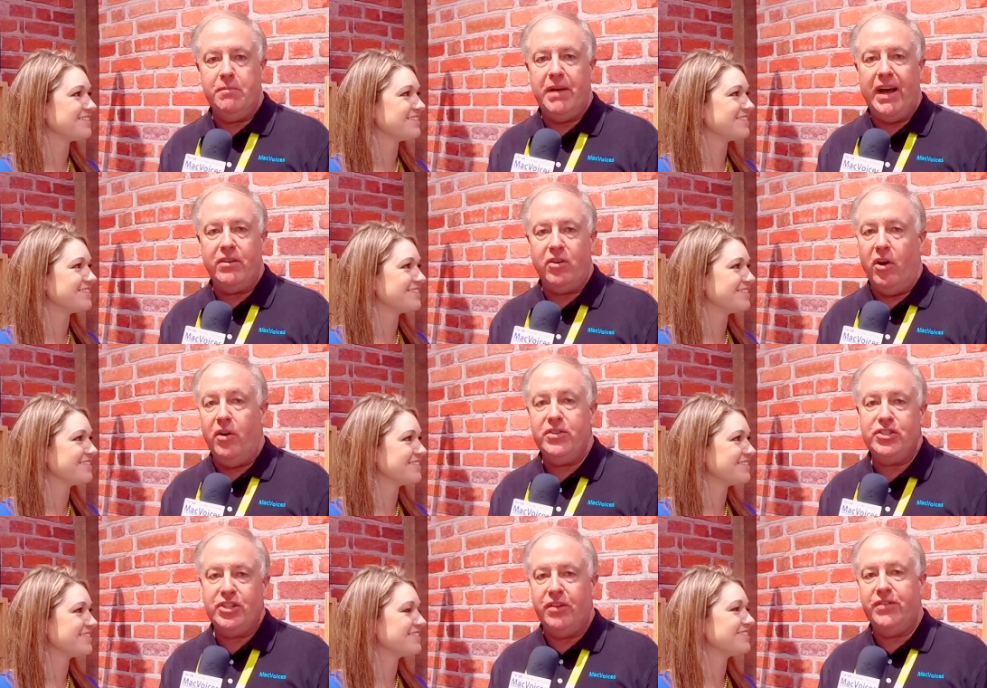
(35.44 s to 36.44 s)
Speaker 1: about
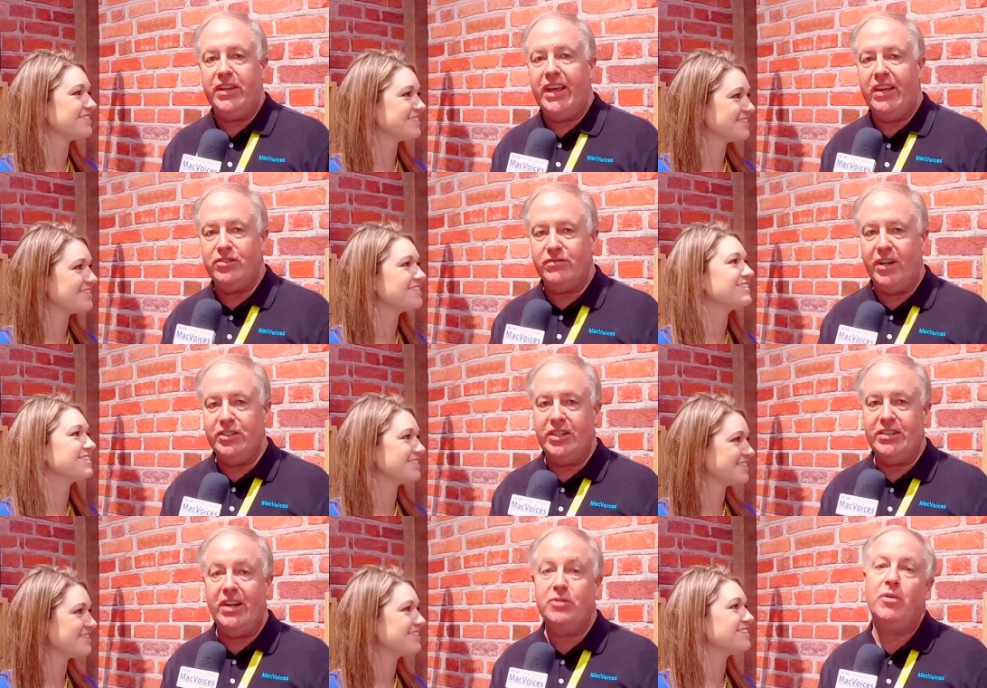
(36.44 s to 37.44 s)
all the stuff that Case
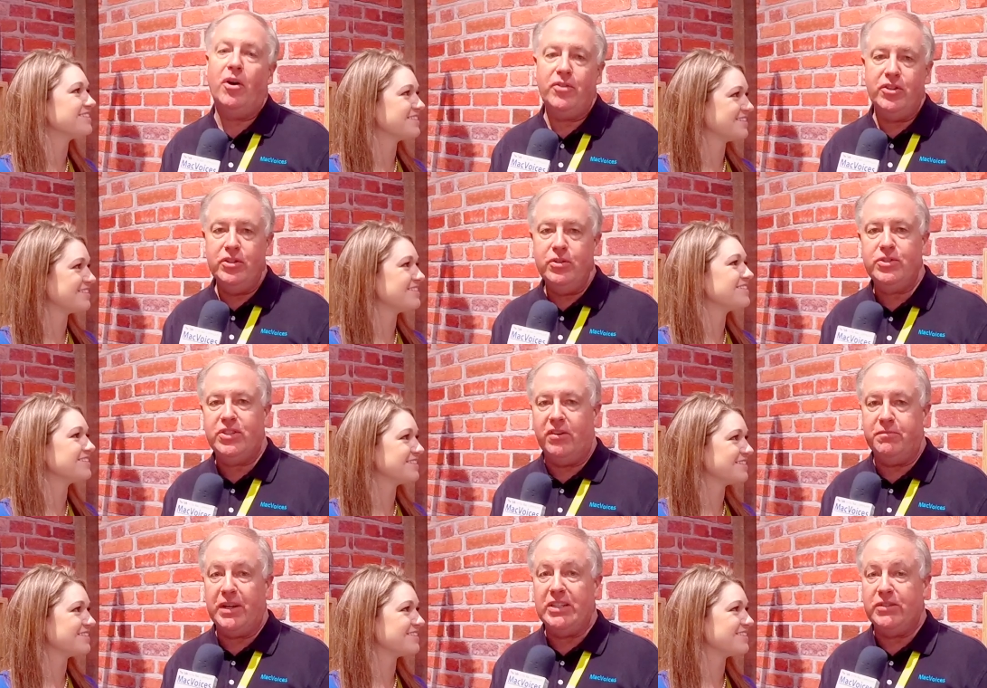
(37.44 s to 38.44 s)
Logic does, well, all the new
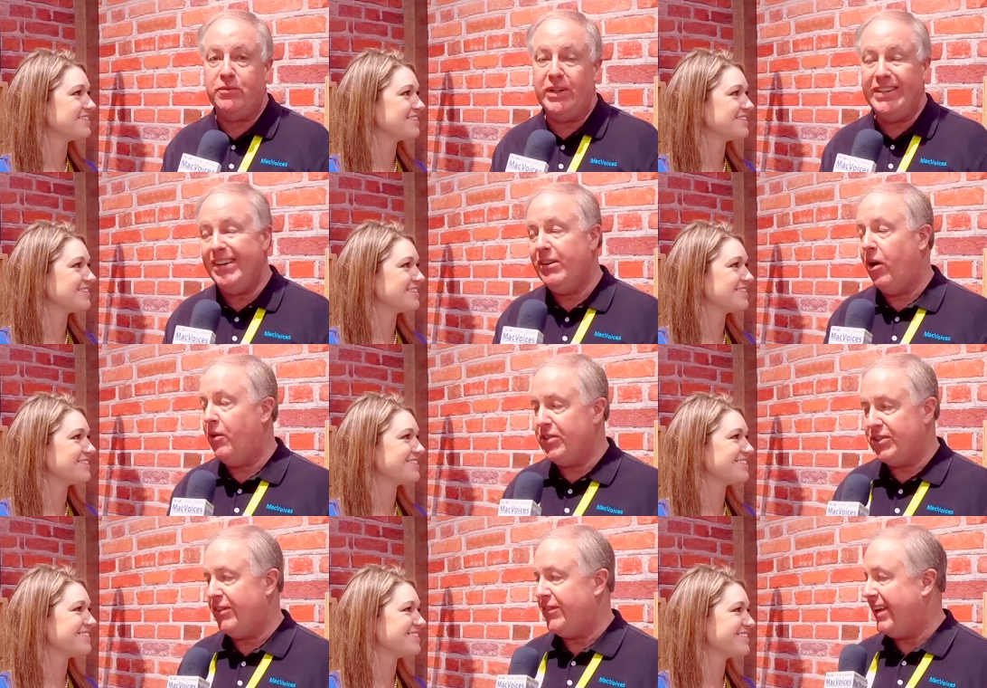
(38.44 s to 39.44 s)
stuff, because if we did all
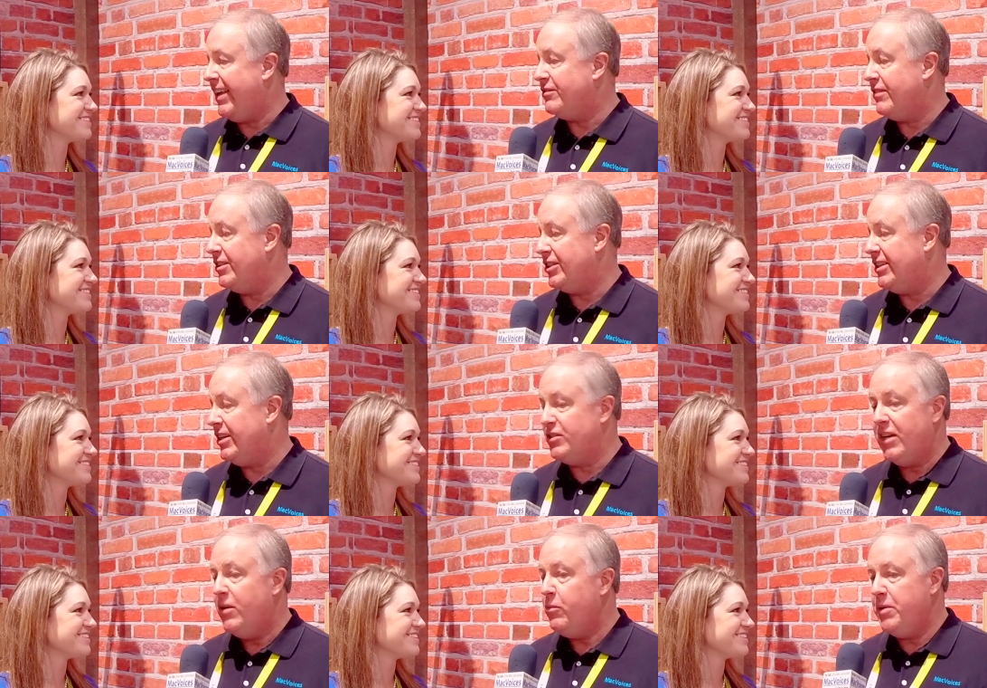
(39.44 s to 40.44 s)
the stuff that Case Logic
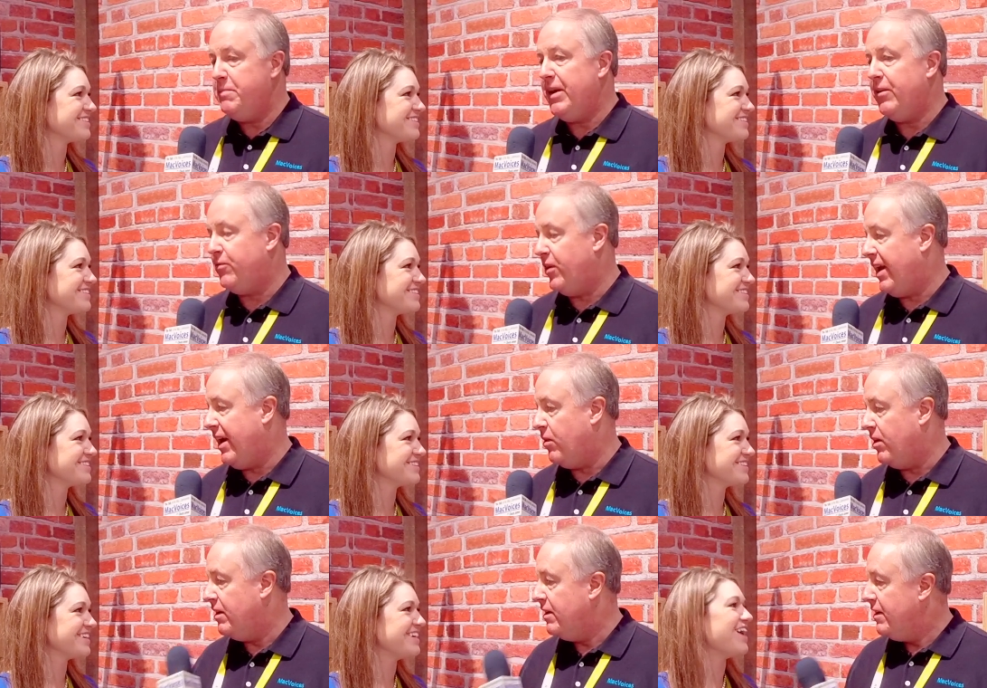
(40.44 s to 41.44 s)
does, we'd be here for an
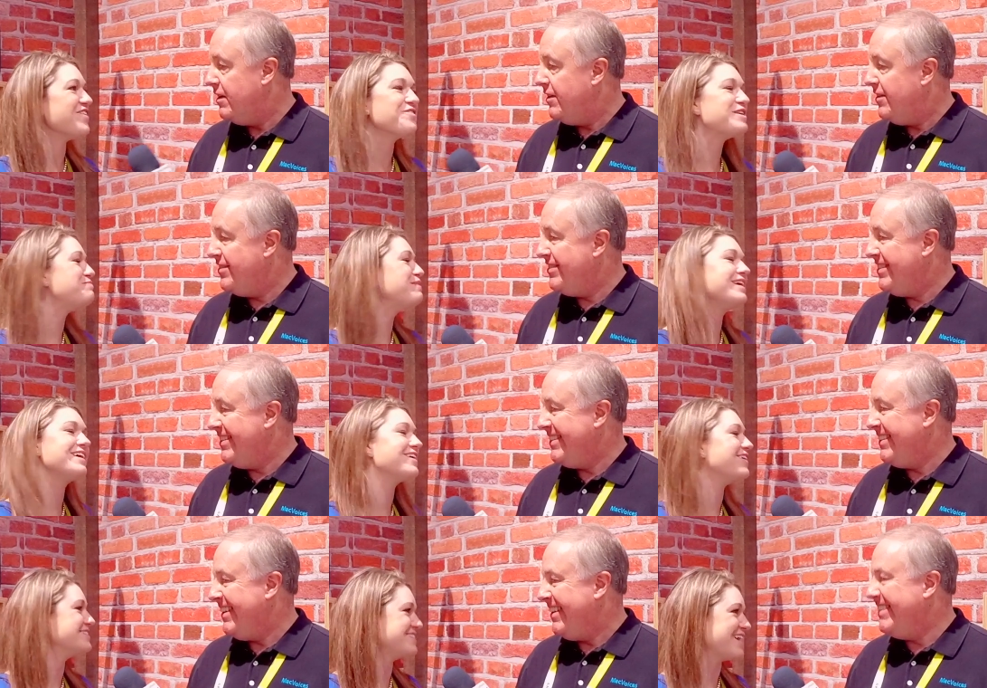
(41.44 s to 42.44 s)
hour.
Speaker 2: Yeah, we'd be
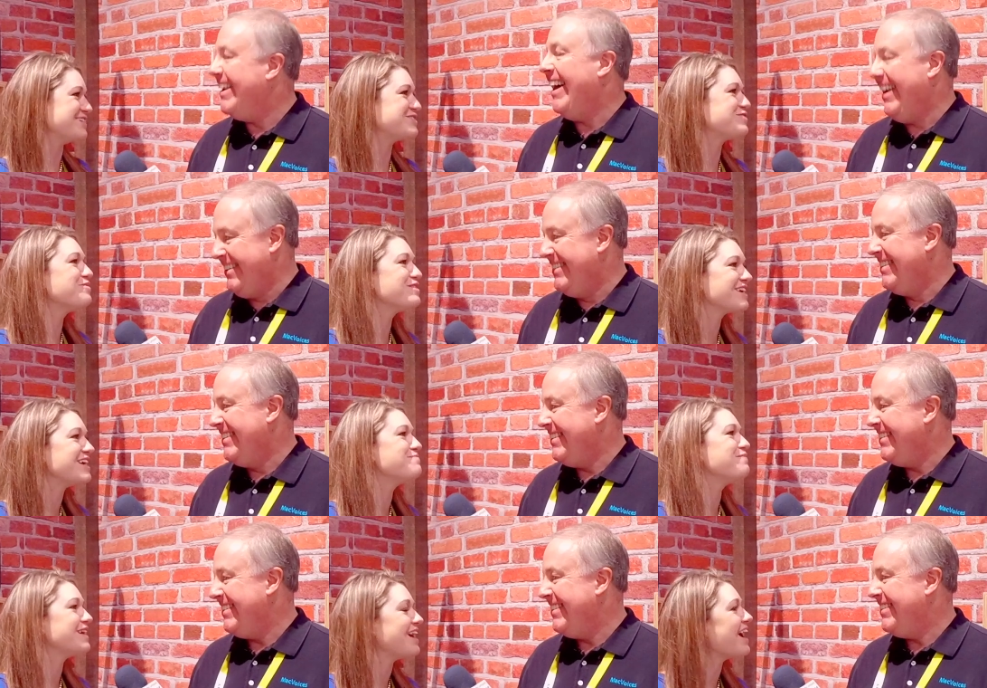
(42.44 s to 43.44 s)
here all day. Yeah. So we'll
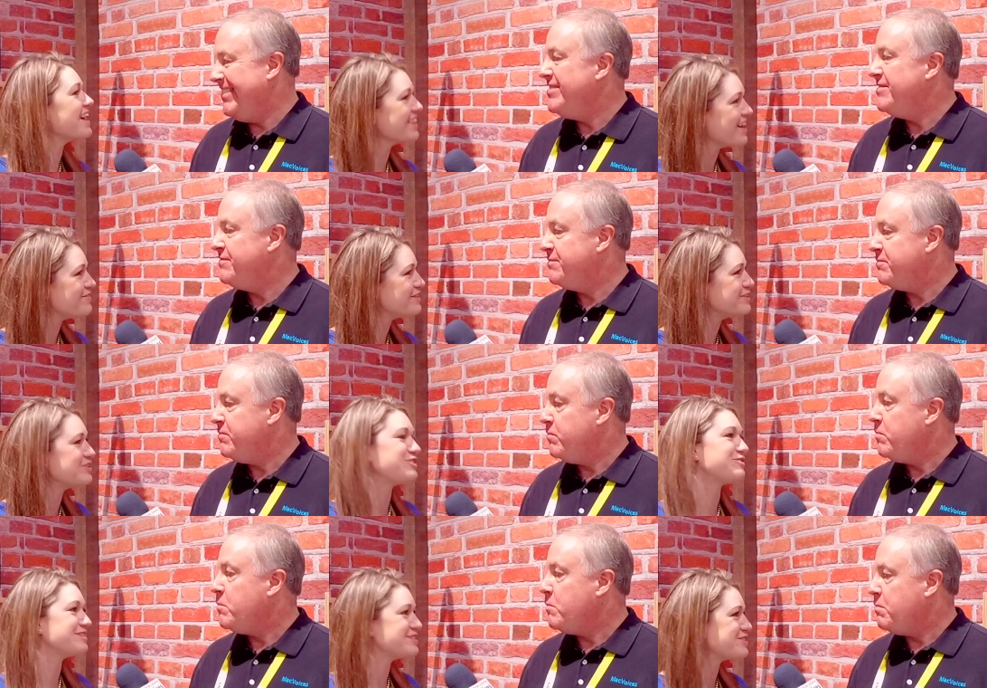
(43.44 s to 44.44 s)
keep it high level,
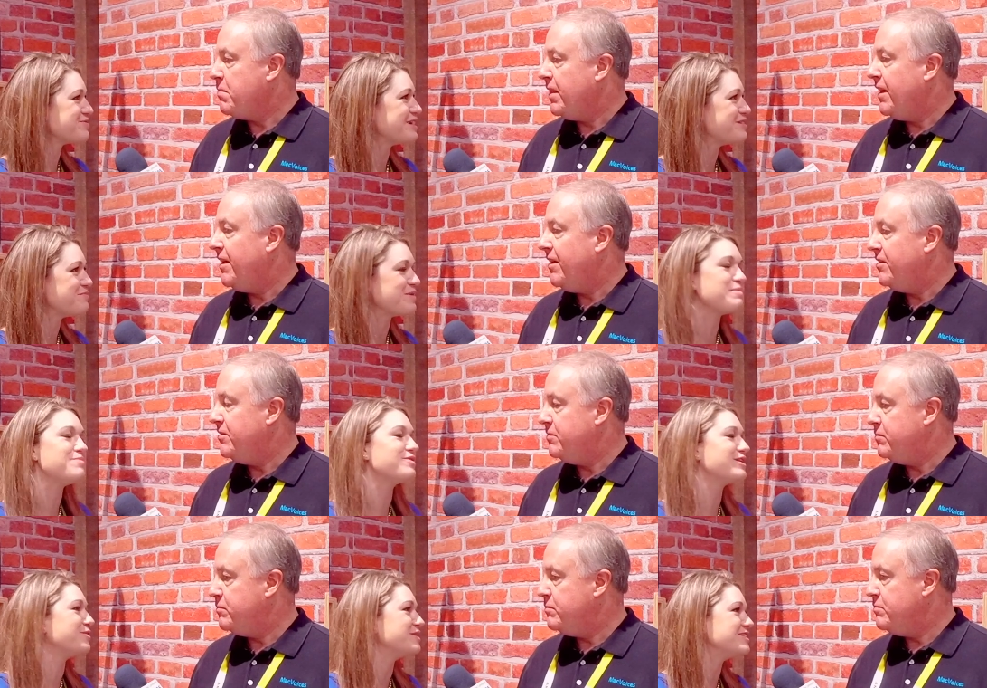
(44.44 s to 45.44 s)
short and sweet, but
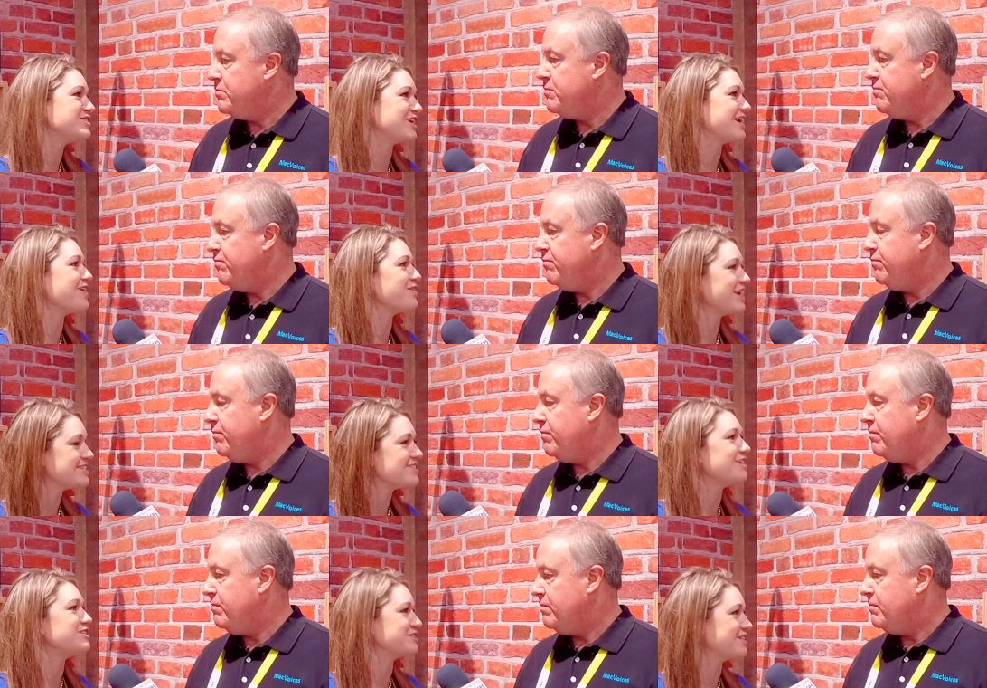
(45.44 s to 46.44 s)
people can always check out
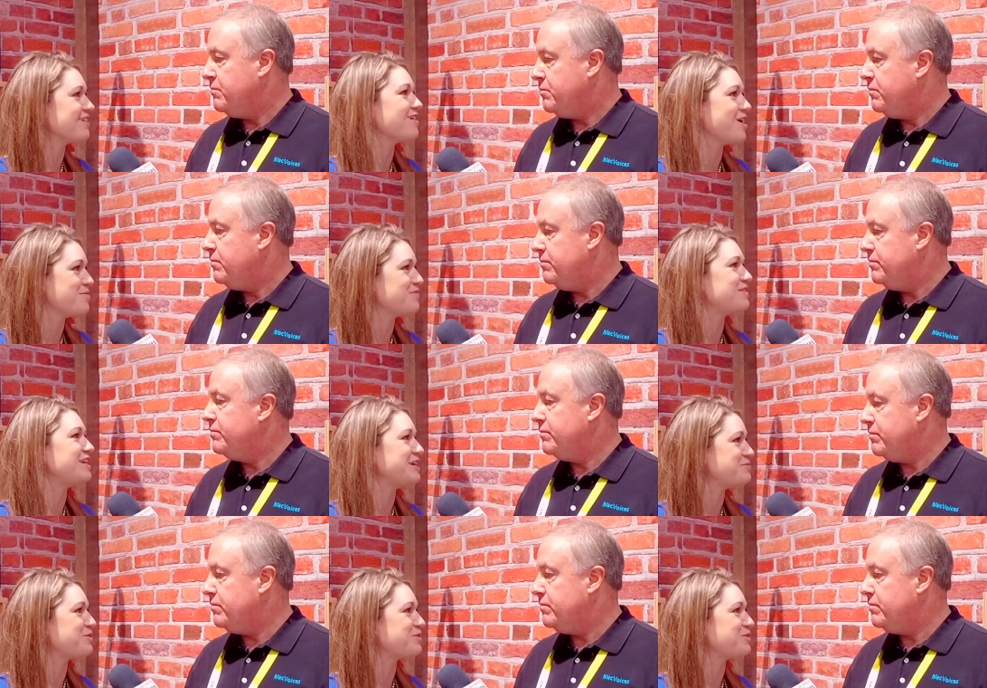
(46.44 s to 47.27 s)
caselogic.com if they need